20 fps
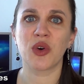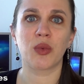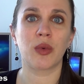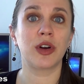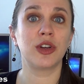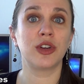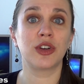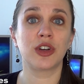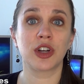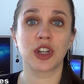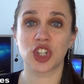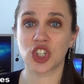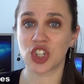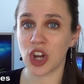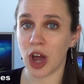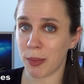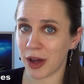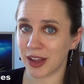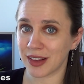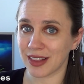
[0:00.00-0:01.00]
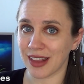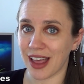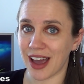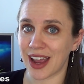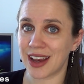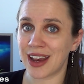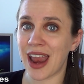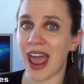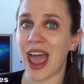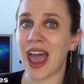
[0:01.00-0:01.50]
where you can shop
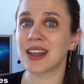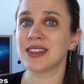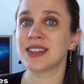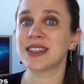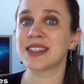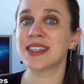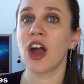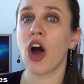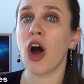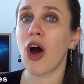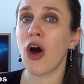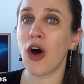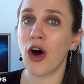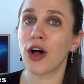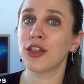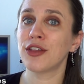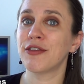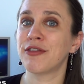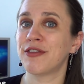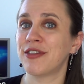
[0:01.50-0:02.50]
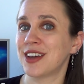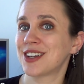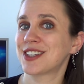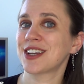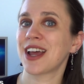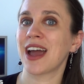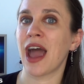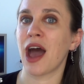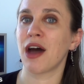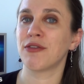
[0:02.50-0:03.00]
online and see all the fish
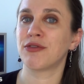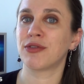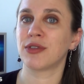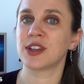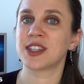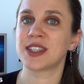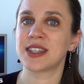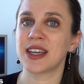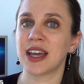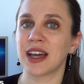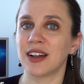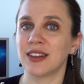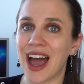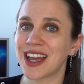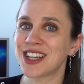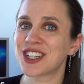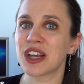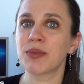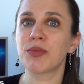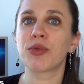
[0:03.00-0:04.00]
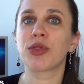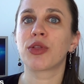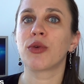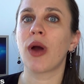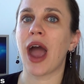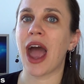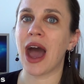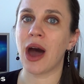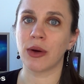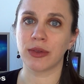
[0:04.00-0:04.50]
I have for sale. I ship
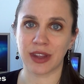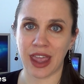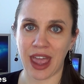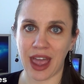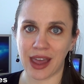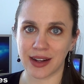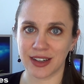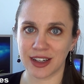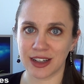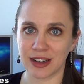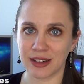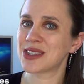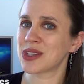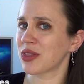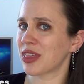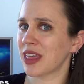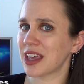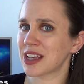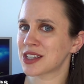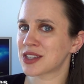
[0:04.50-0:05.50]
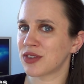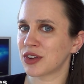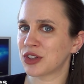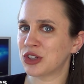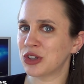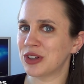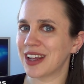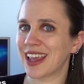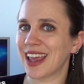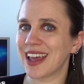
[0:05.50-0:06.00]
throughout Canada. So thanks for
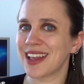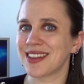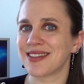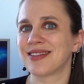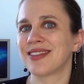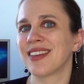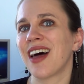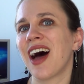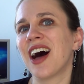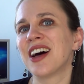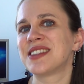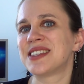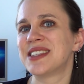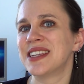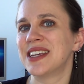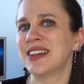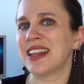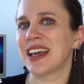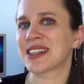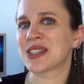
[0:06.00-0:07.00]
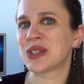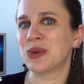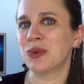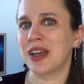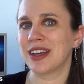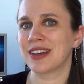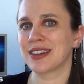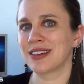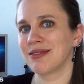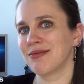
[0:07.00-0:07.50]
tuning in. I'll see you next
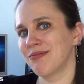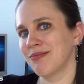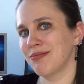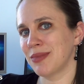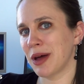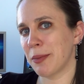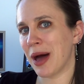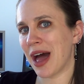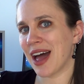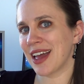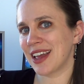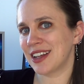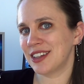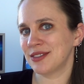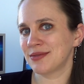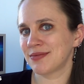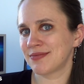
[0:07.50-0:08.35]
week. Bye-bye.